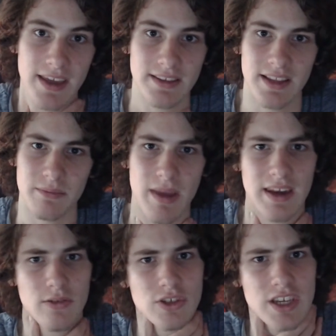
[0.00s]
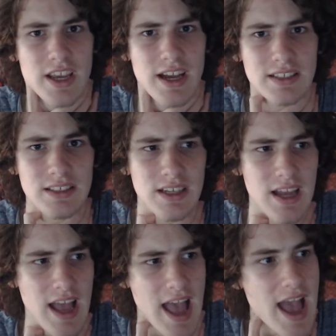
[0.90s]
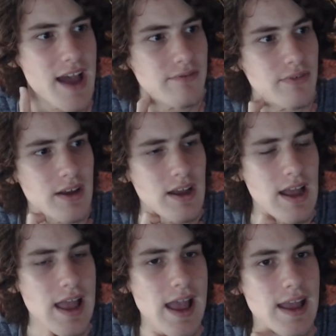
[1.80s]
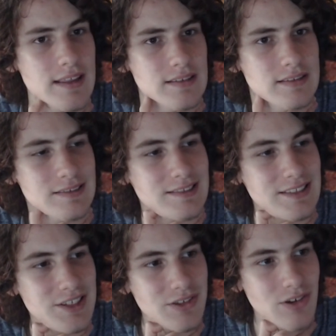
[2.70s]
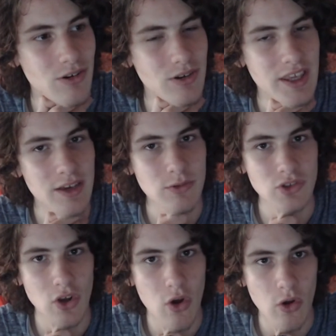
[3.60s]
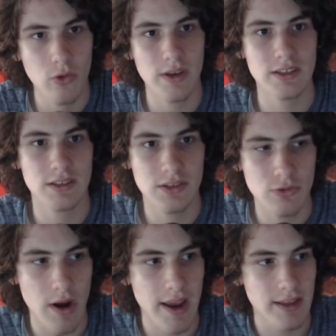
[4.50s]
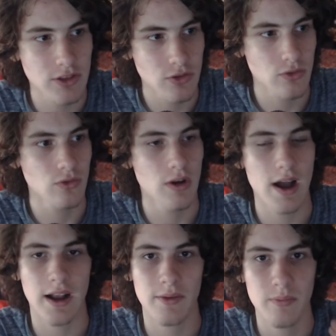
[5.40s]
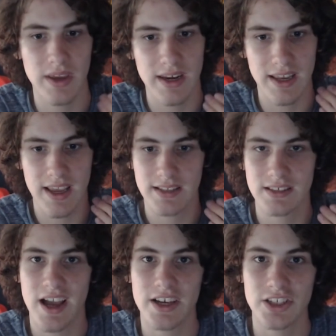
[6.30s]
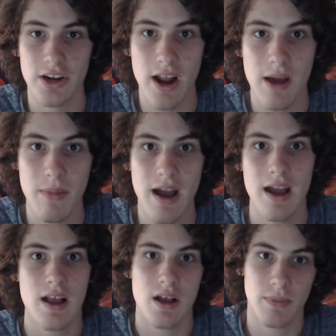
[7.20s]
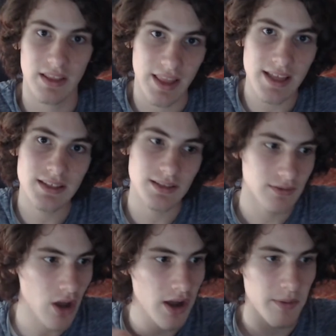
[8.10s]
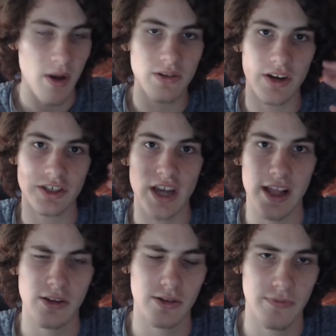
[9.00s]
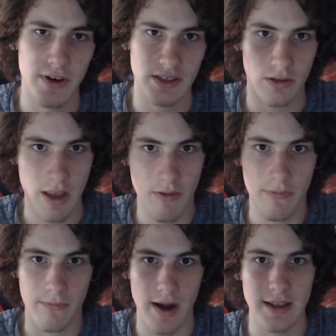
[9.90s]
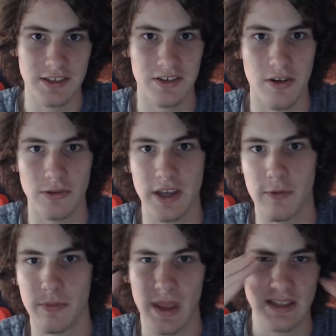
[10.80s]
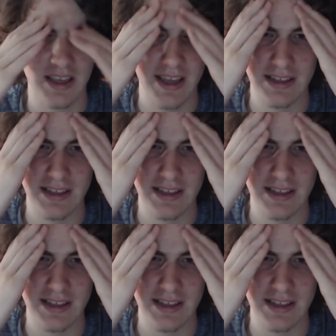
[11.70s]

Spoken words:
that many Uchihas have. And, he was always trying to compete against Hashirama. But let's talk about their childhood first. So they were friends, they were meeting at